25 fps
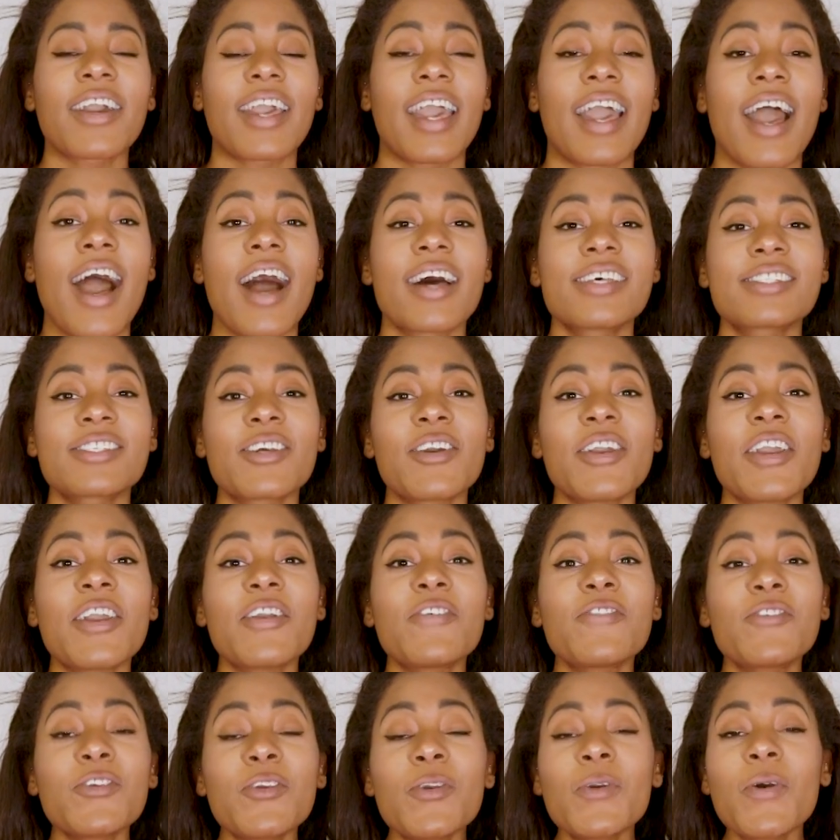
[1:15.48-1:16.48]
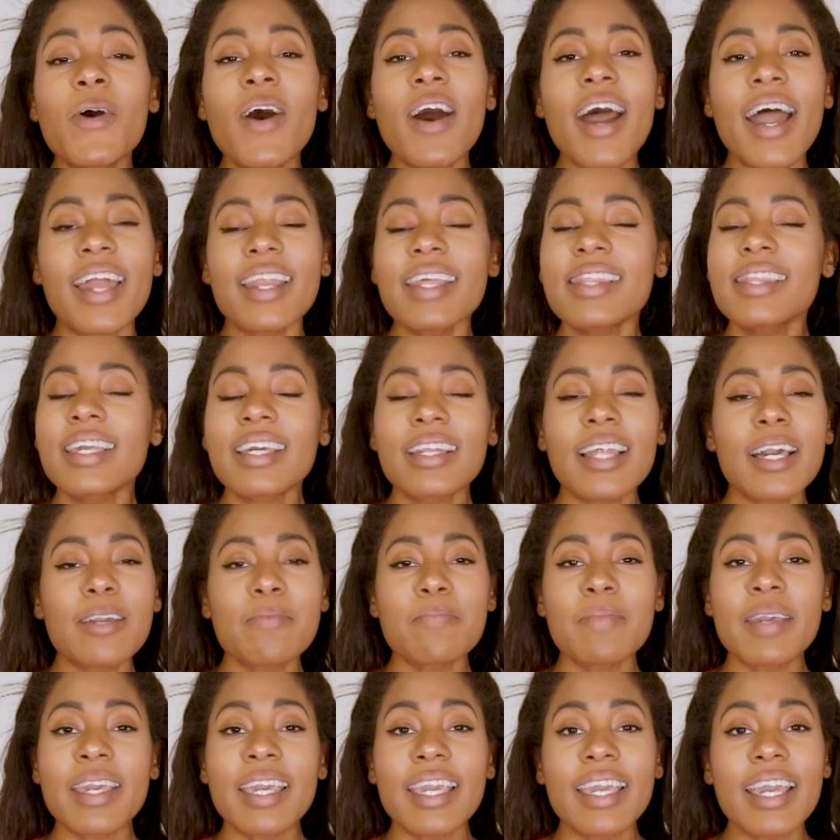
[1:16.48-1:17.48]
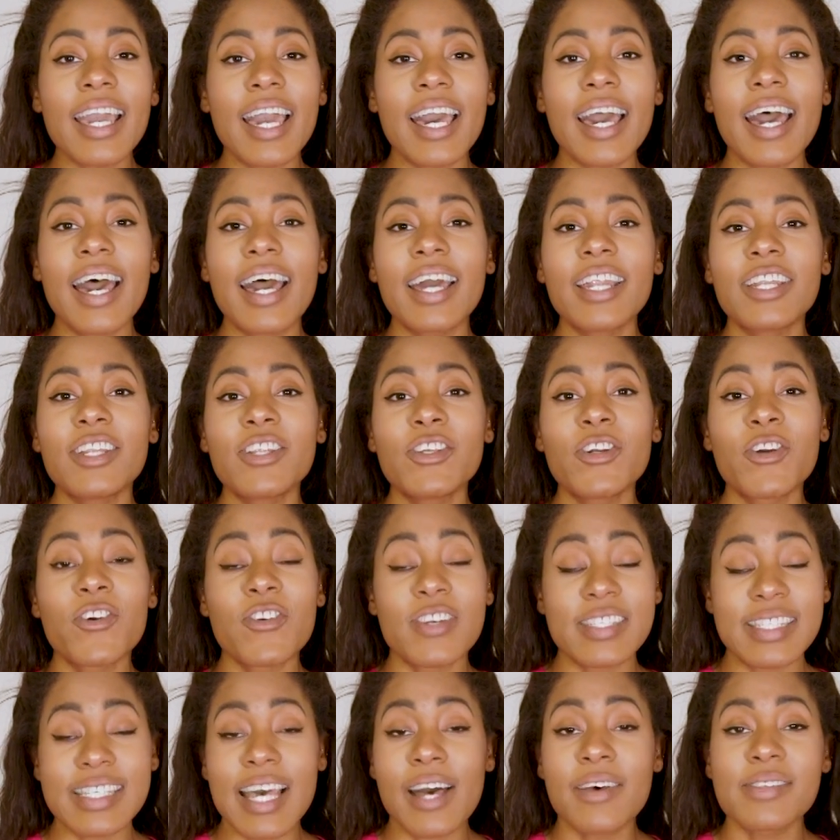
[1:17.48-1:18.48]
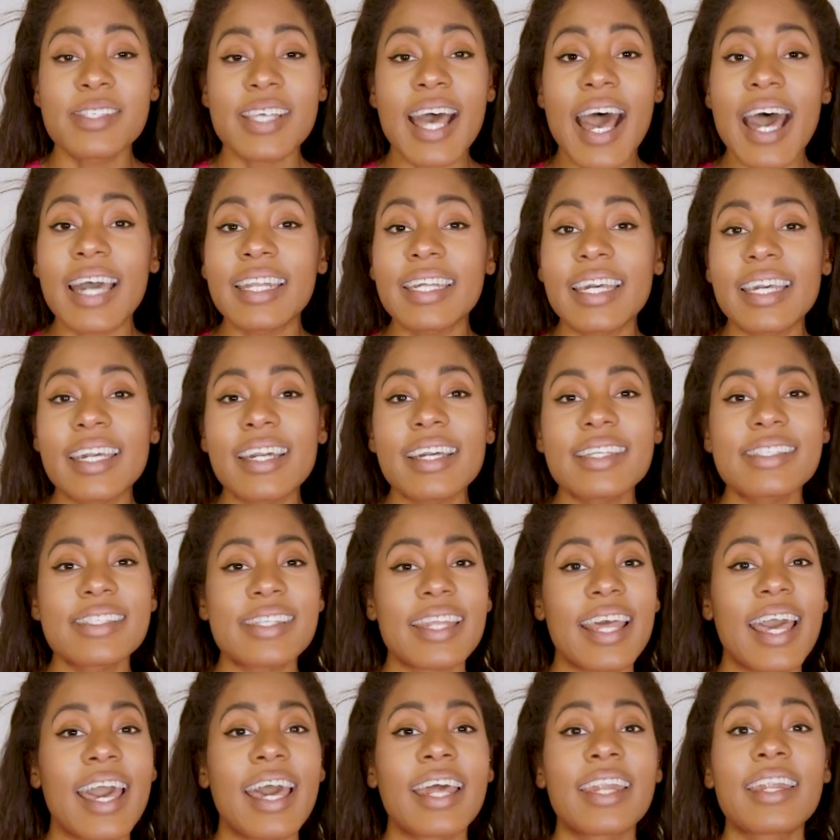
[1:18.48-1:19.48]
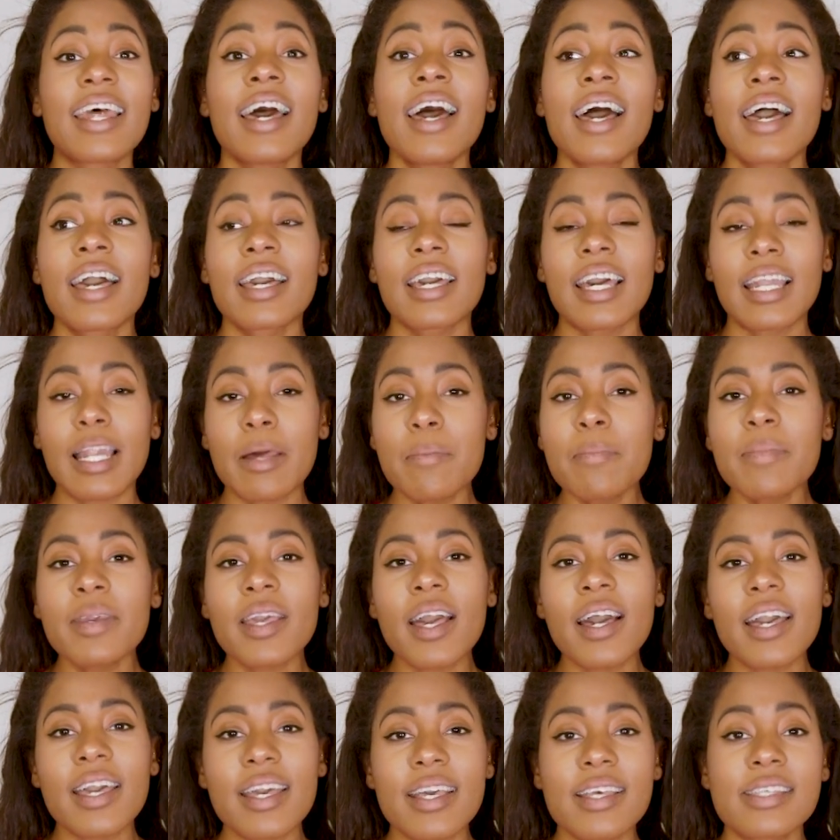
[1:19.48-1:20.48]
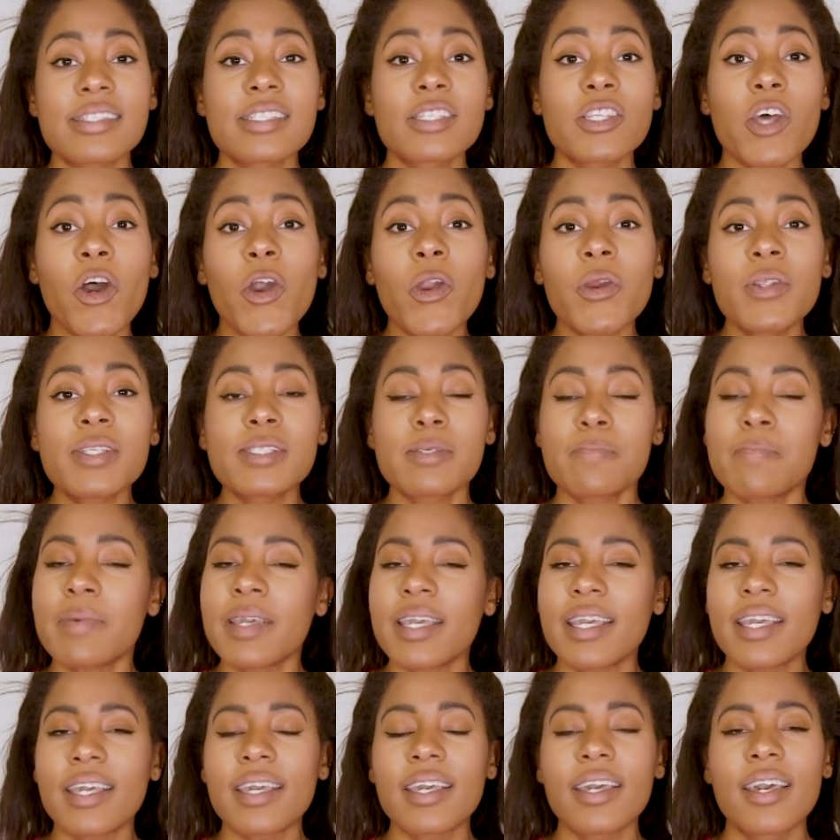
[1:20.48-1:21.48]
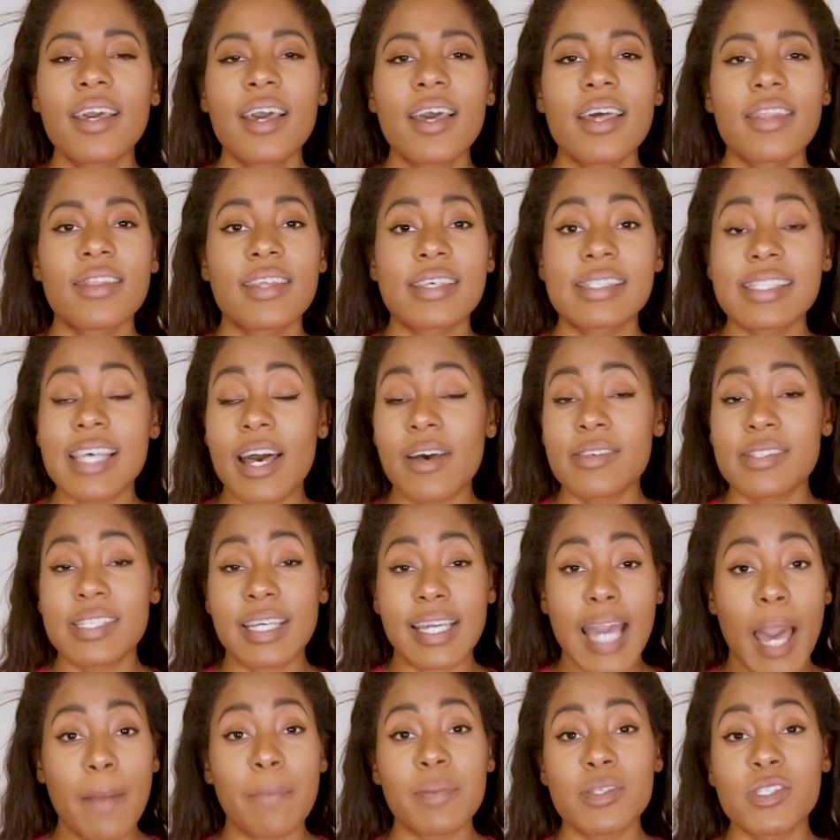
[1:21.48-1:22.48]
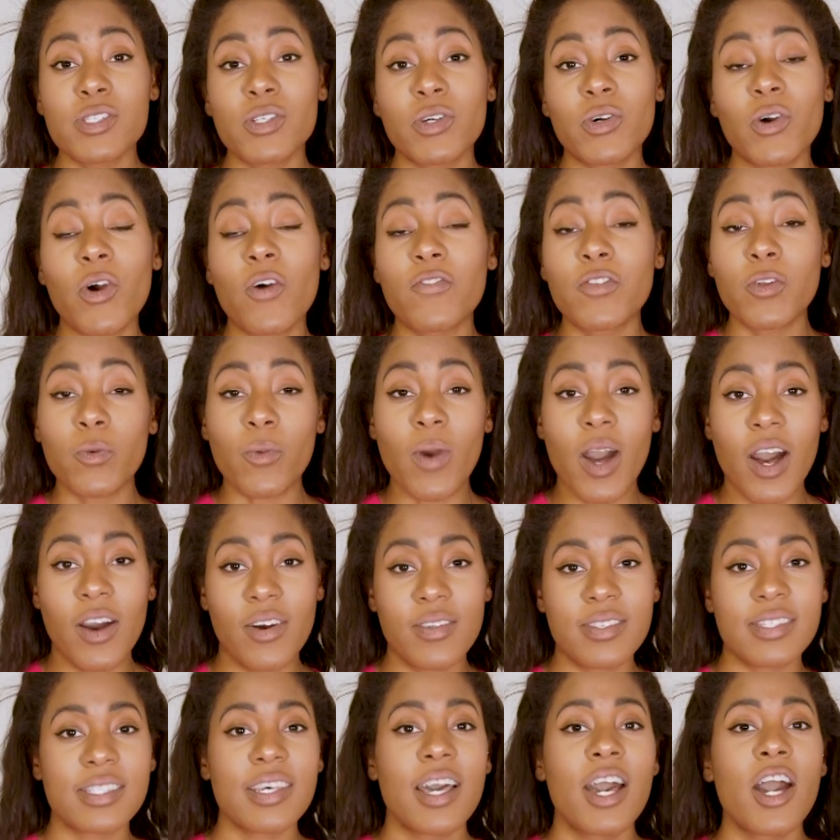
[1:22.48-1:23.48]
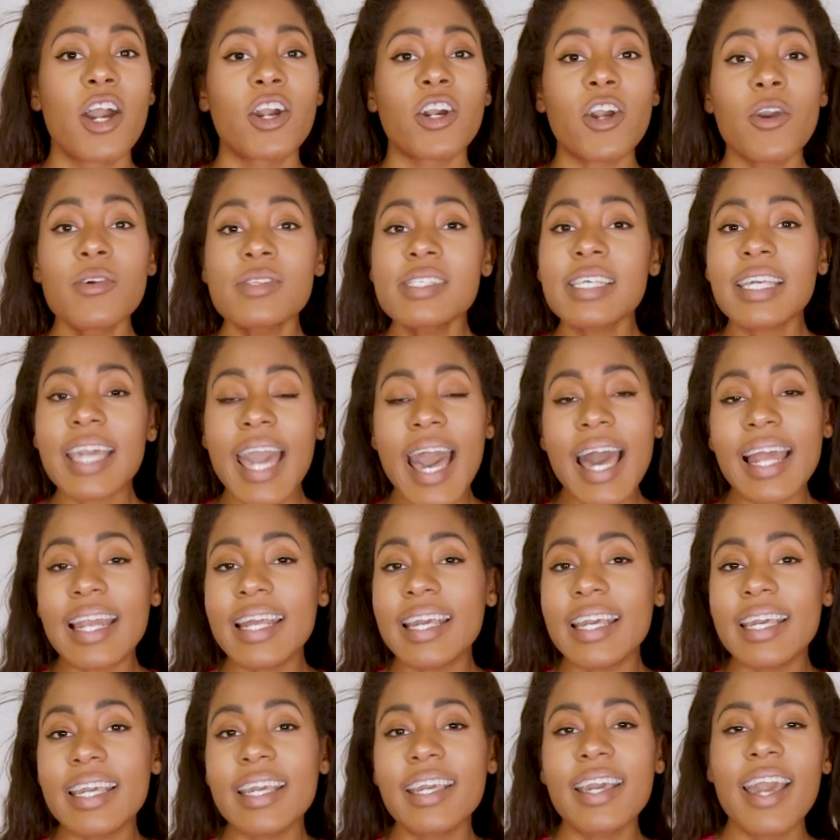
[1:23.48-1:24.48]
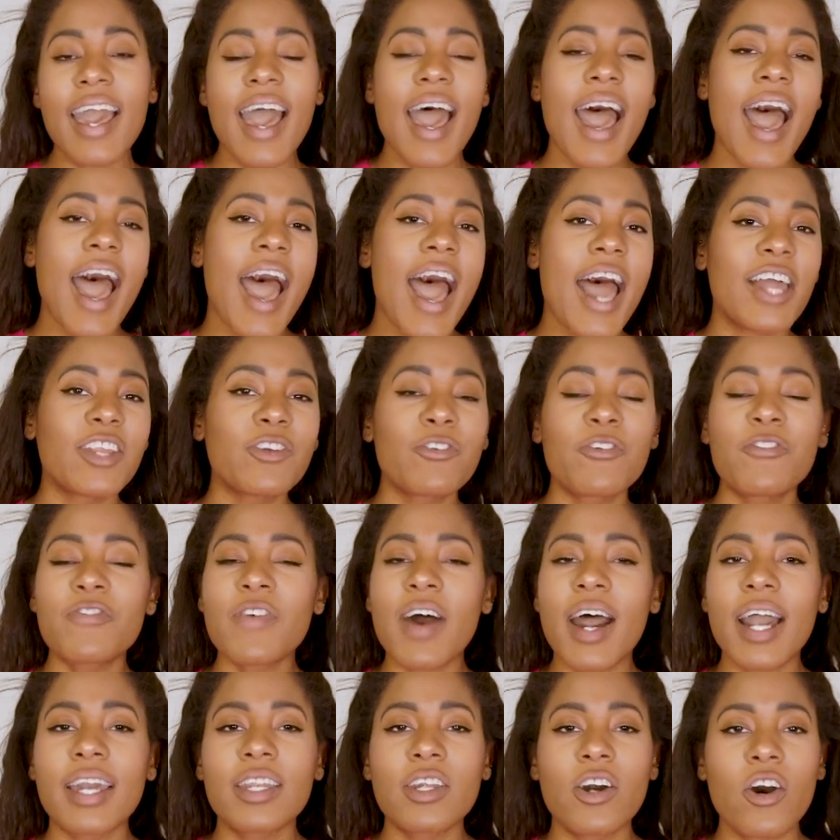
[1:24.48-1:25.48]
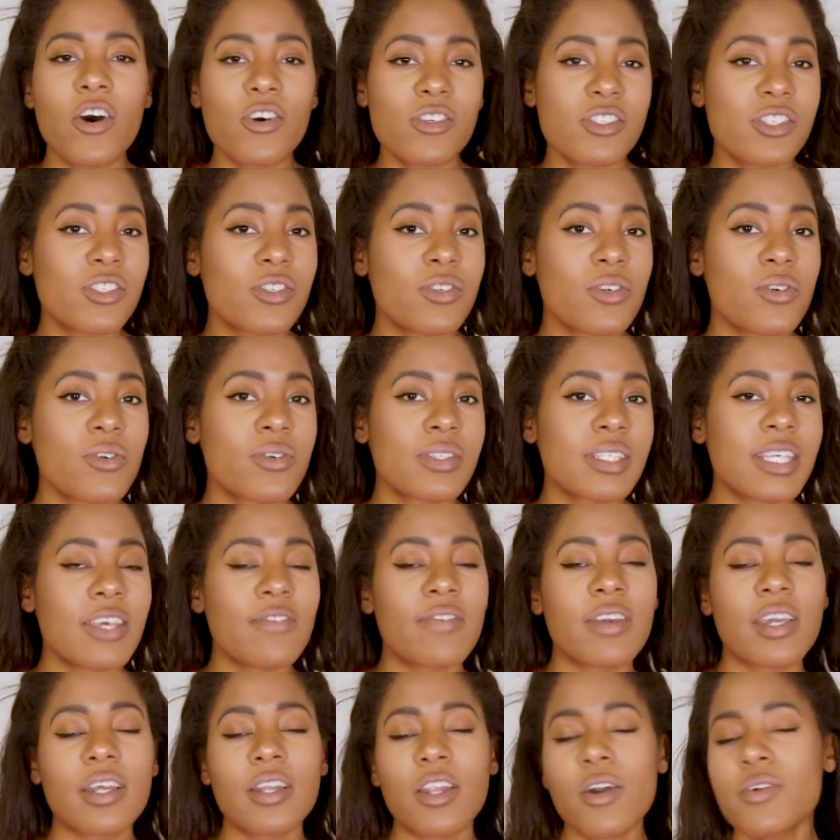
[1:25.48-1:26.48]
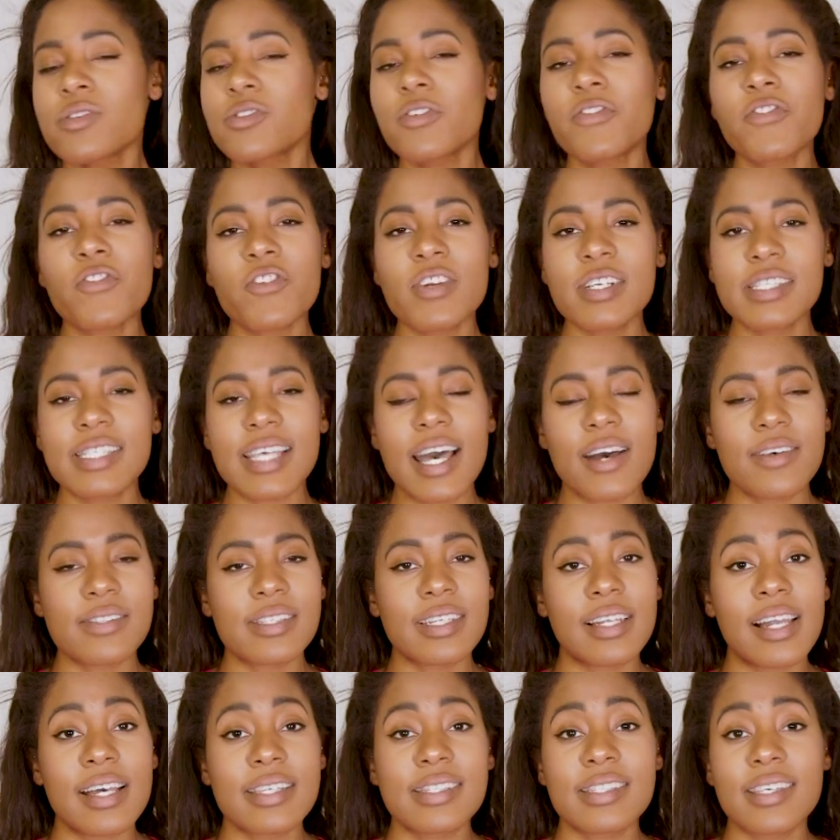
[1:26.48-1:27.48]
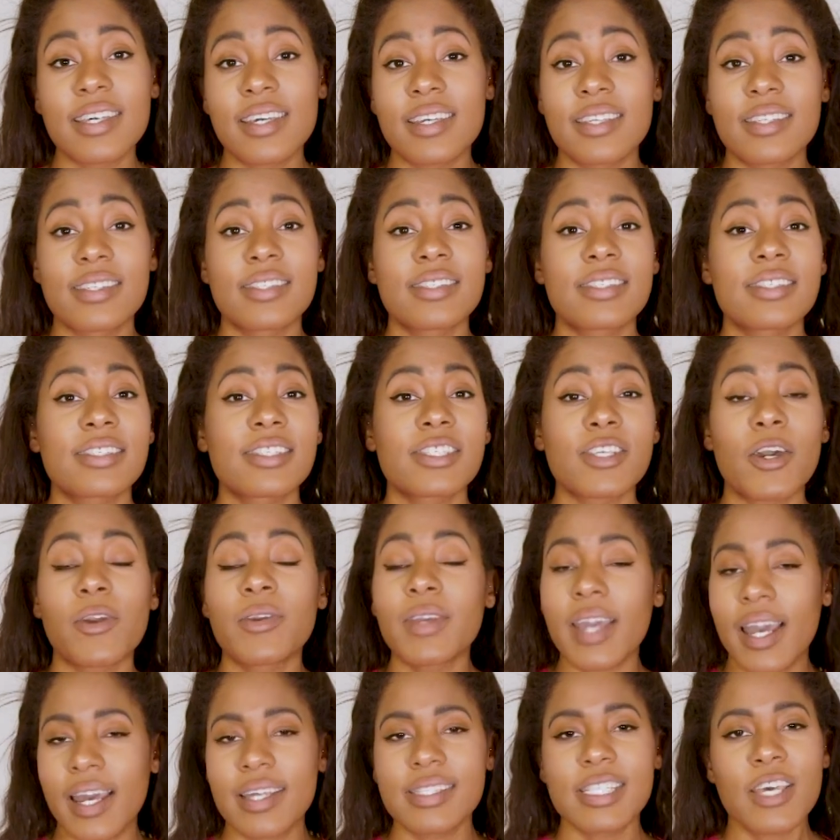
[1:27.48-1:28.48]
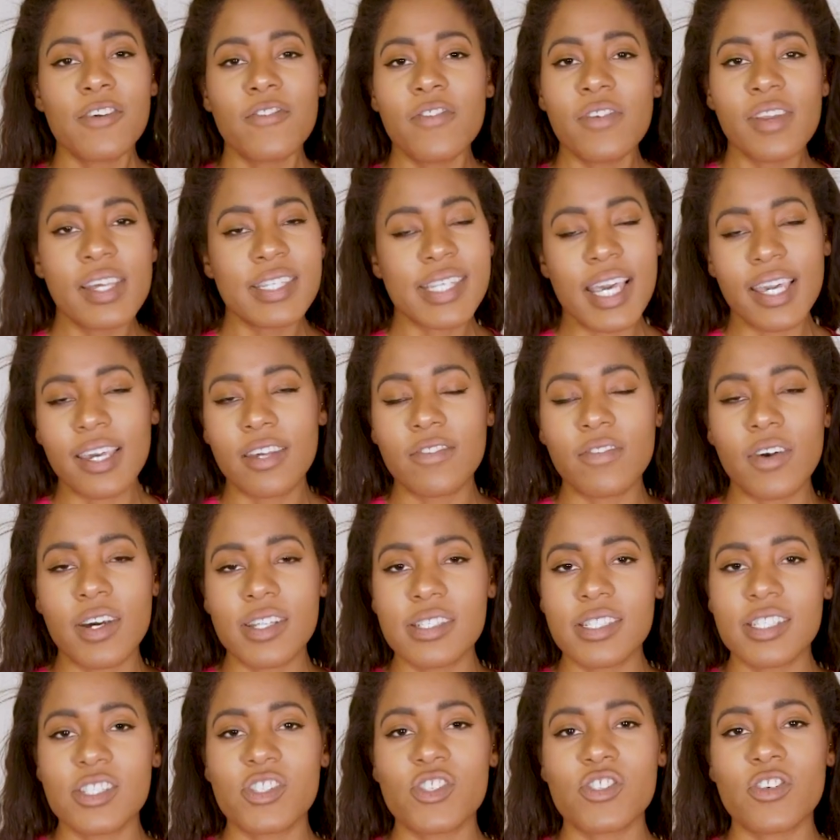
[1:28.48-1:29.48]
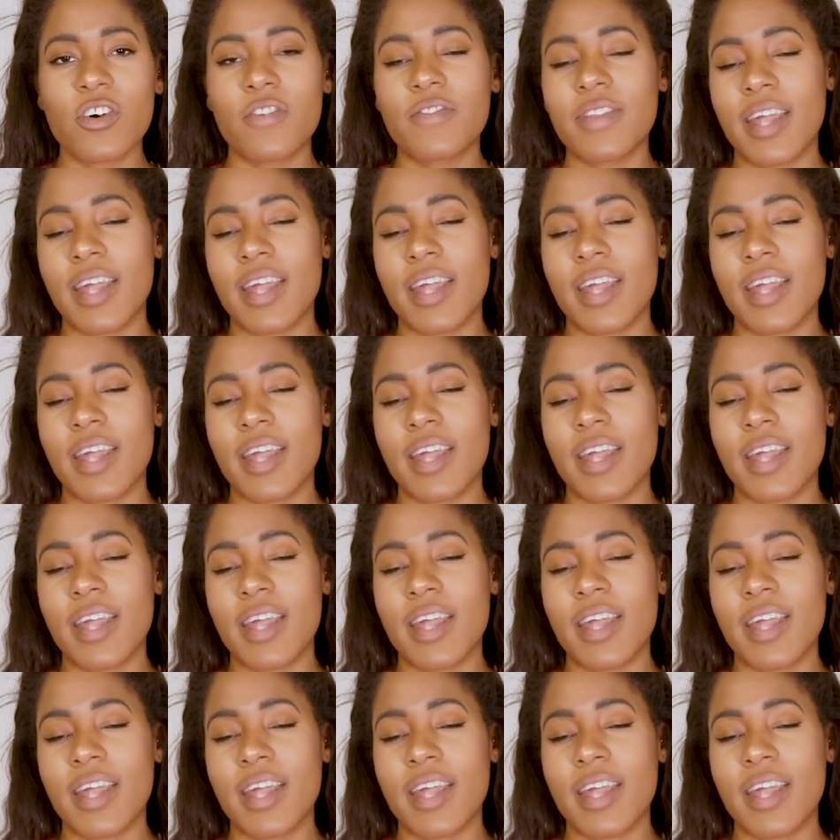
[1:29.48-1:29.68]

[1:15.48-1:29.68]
Okay, so if you are anything like me and you're a salsa addict, then Colombia is known to be the salsa capital of the world. Go to Cali and you'll find hostels giving loads of free salsa lessons. So yeah, definitely take advantage of